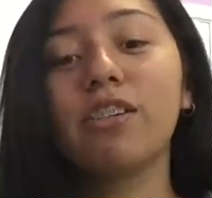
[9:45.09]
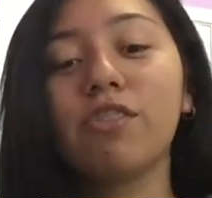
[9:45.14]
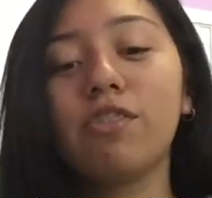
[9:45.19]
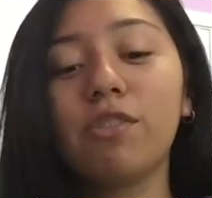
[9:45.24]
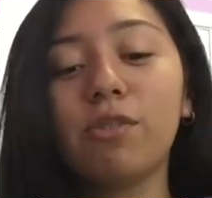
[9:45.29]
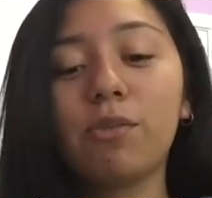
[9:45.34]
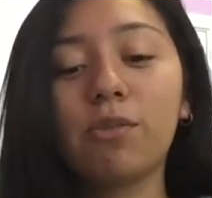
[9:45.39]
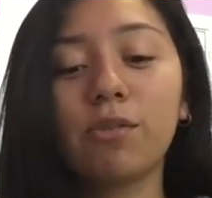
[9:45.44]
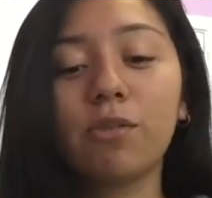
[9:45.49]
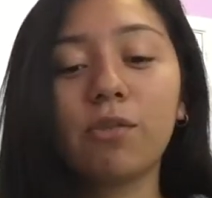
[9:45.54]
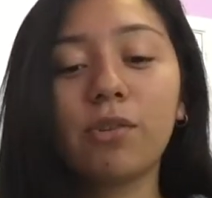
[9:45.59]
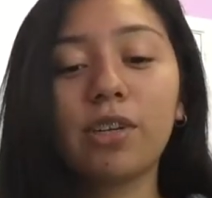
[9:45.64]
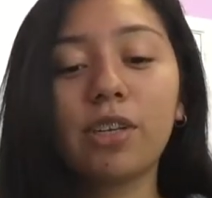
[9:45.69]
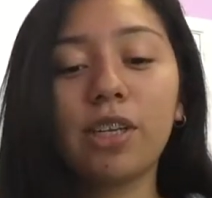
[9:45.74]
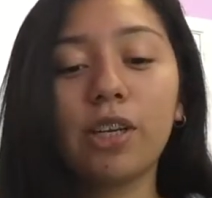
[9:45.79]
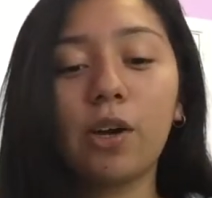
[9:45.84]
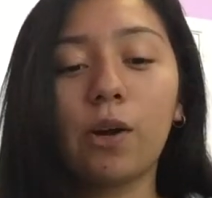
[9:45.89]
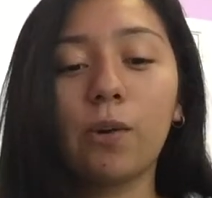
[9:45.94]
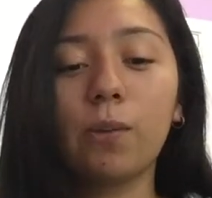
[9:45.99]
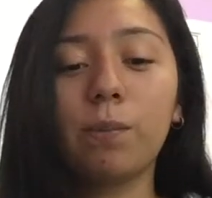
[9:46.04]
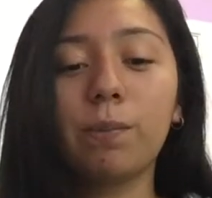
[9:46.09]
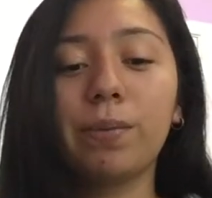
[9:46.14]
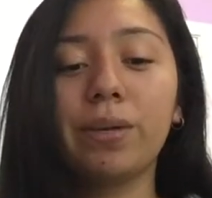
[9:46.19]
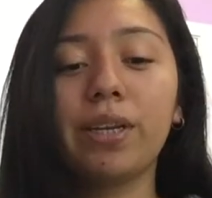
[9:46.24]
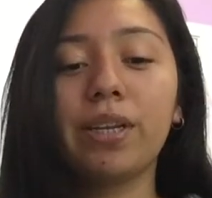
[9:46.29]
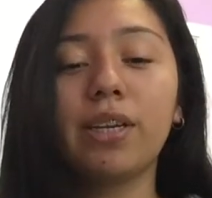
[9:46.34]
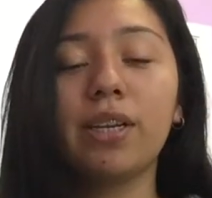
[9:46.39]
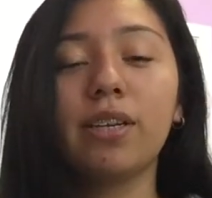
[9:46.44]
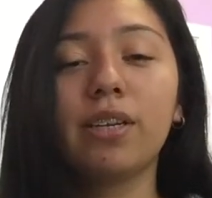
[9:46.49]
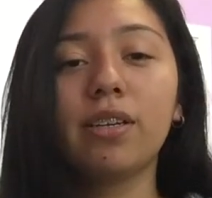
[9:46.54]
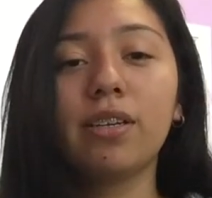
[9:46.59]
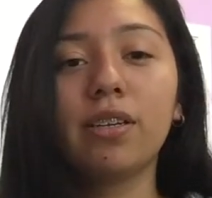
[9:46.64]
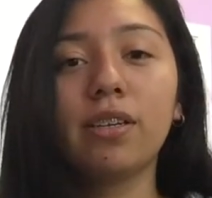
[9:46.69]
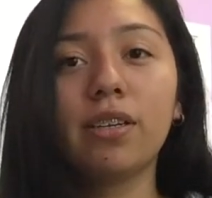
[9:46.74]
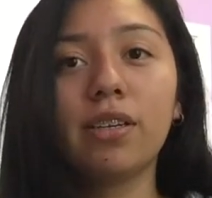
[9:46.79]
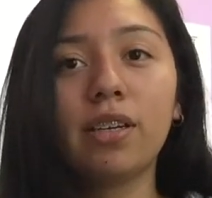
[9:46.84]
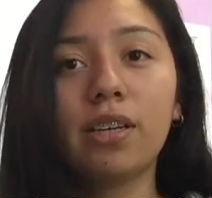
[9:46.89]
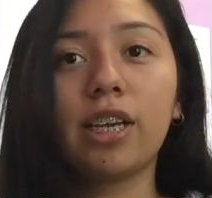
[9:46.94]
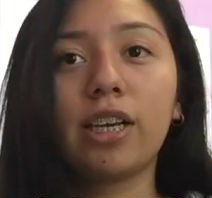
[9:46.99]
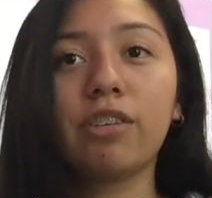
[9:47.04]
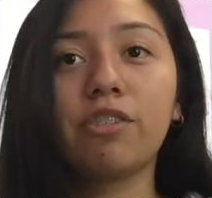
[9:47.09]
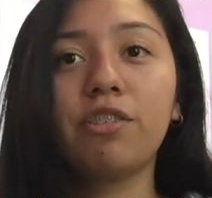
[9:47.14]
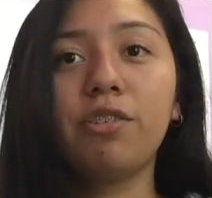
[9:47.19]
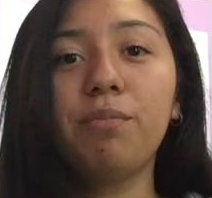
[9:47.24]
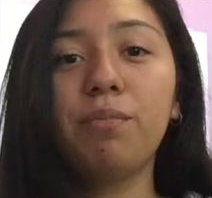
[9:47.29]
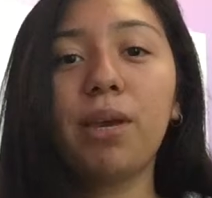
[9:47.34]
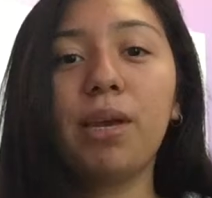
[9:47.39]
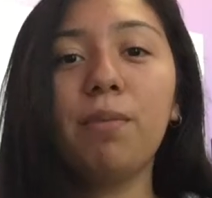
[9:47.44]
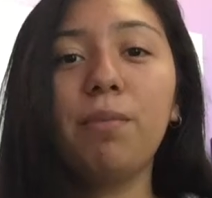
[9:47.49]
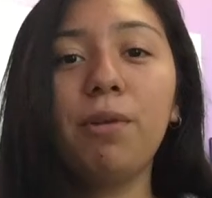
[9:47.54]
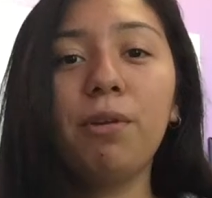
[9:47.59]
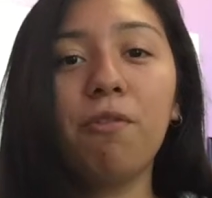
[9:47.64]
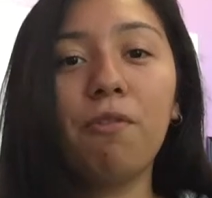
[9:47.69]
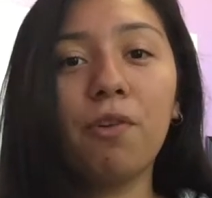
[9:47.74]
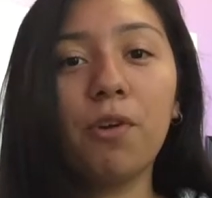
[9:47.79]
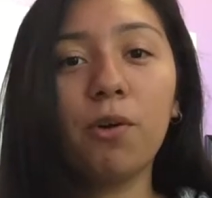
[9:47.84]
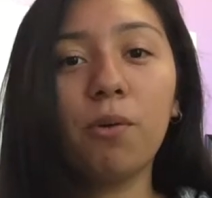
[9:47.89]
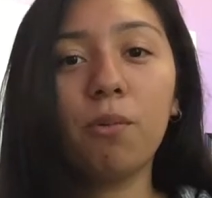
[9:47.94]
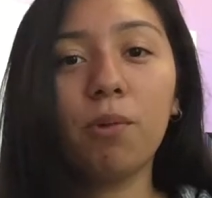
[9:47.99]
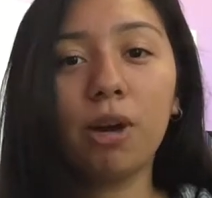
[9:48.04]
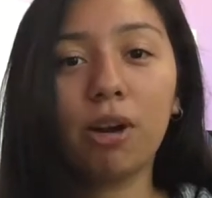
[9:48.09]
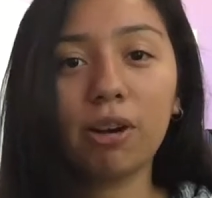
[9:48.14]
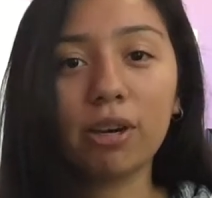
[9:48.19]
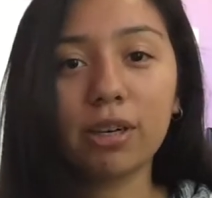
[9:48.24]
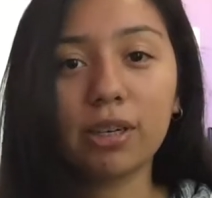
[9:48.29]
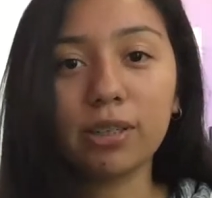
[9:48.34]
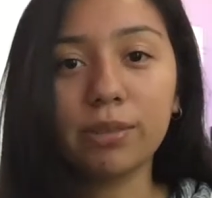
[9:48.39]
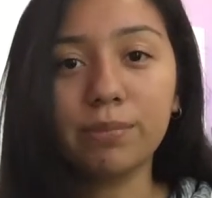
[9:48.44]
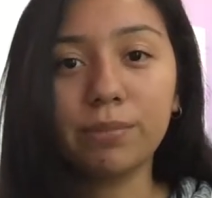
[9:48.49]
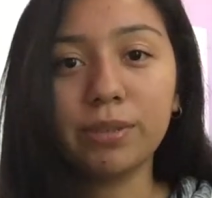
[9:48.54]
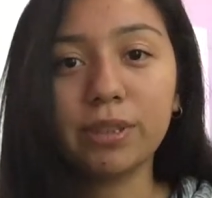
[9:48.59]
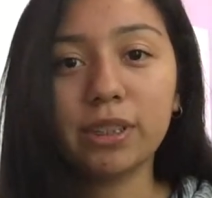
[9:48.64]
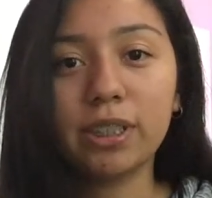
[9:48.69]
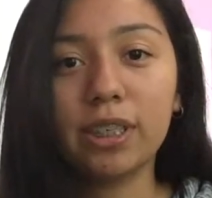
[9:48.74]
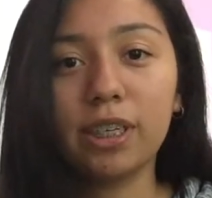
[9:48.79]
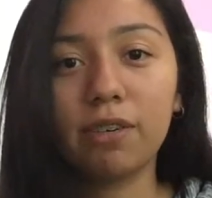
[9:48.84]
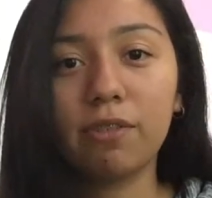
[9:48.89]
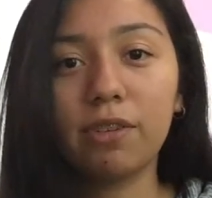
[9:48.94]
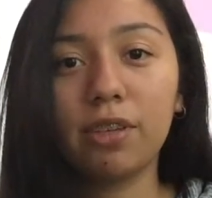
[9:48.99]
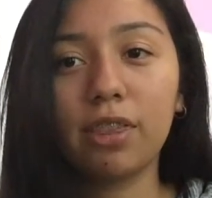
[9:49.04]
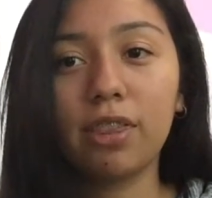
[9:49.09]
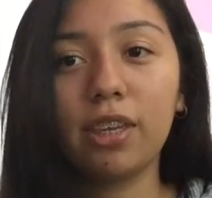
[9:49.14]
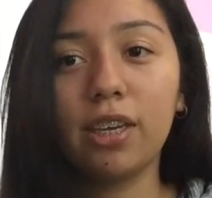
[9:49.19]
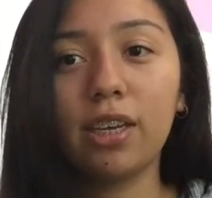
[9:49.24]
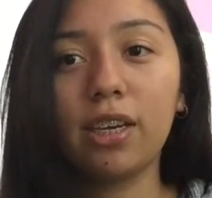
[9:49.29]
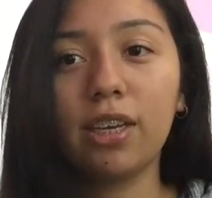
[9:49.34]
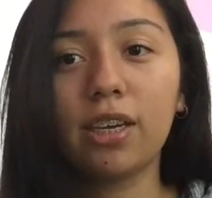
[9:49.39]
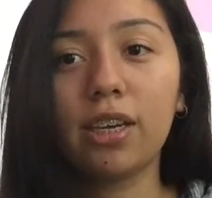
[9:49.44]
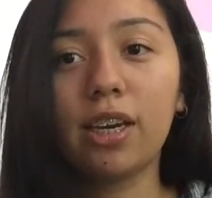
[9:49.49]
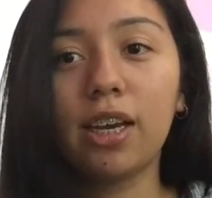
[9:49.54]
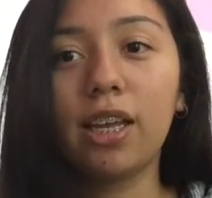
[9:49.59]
She was really open like she made me feel welcomed and everything